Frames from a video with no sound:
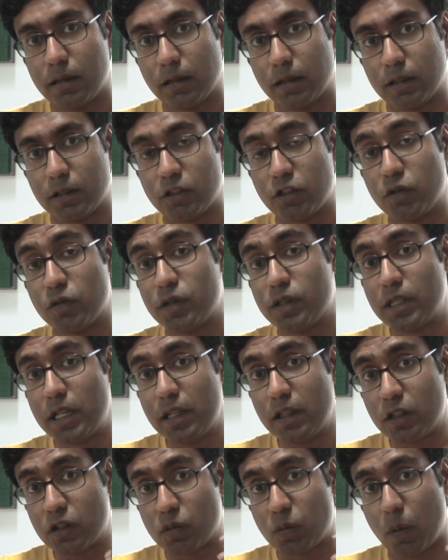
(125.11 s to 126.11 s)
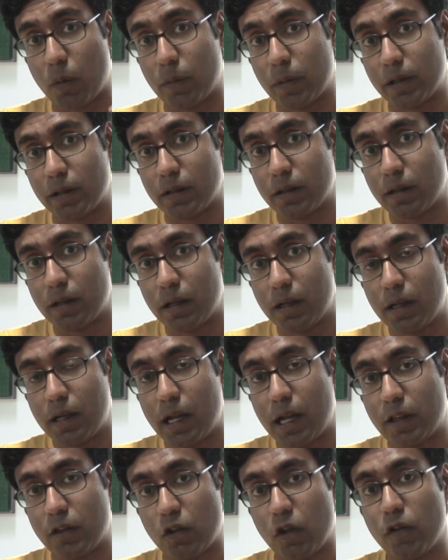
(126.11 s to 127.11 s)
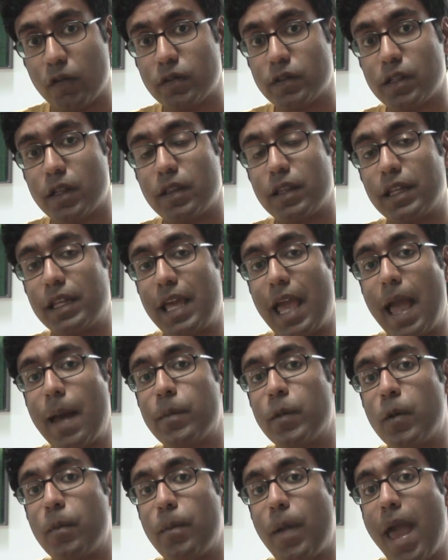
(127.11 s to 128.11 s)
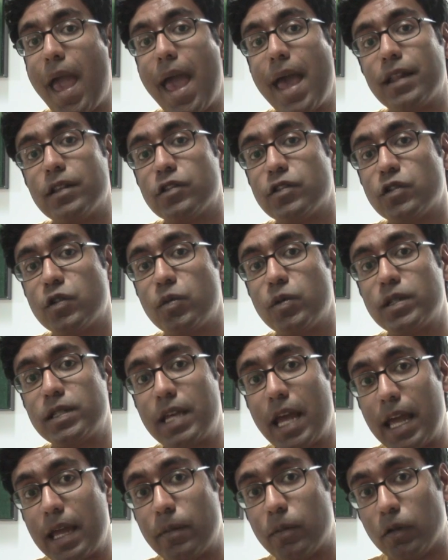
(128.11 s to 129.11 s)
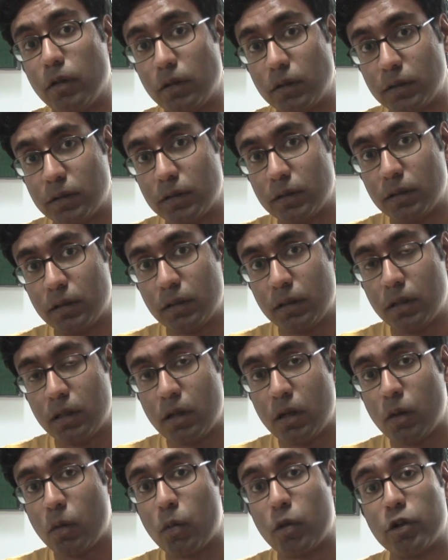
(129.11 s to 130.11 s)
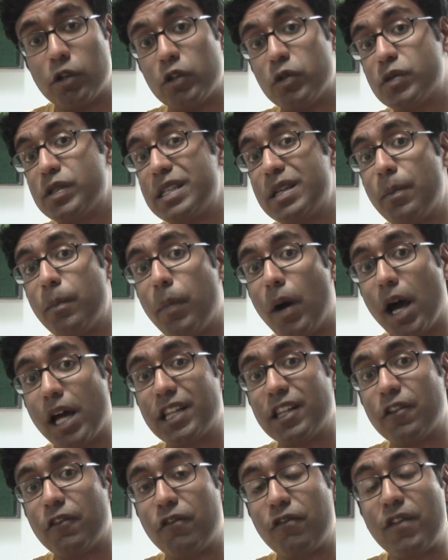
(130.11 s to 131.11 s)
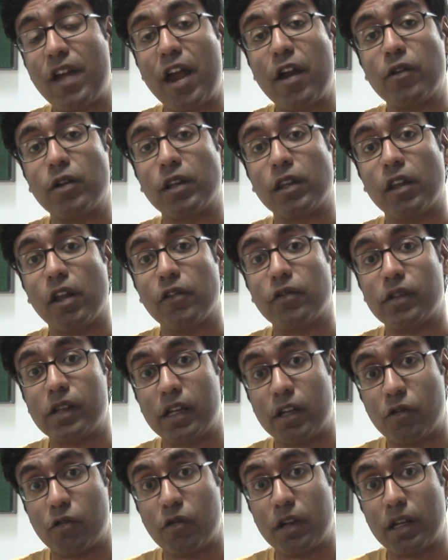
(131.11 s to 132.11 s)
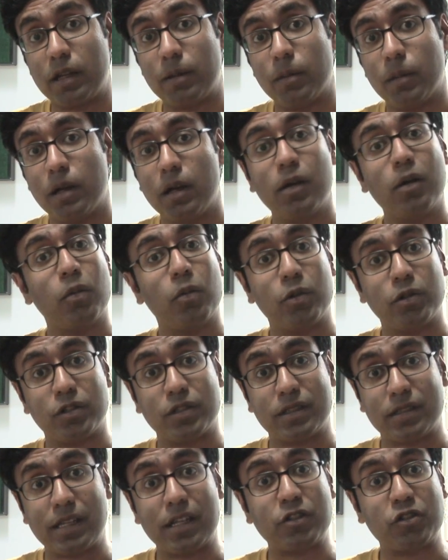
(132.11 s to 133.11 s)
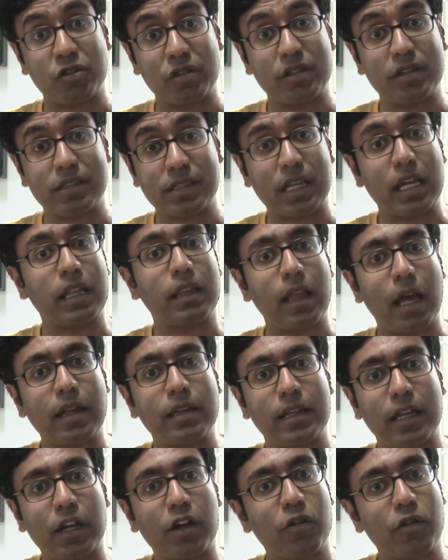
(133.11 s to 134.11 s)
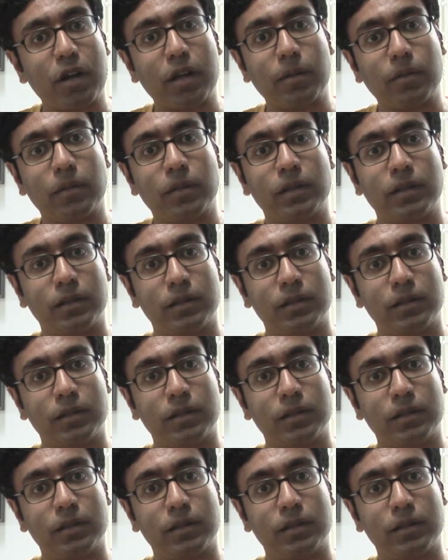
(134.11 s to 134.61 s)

Because you see this woman, and all of a sudden the camera pans to a table where you see a bottle of Fair and Lovely cream, which is essentially skin lightening cream.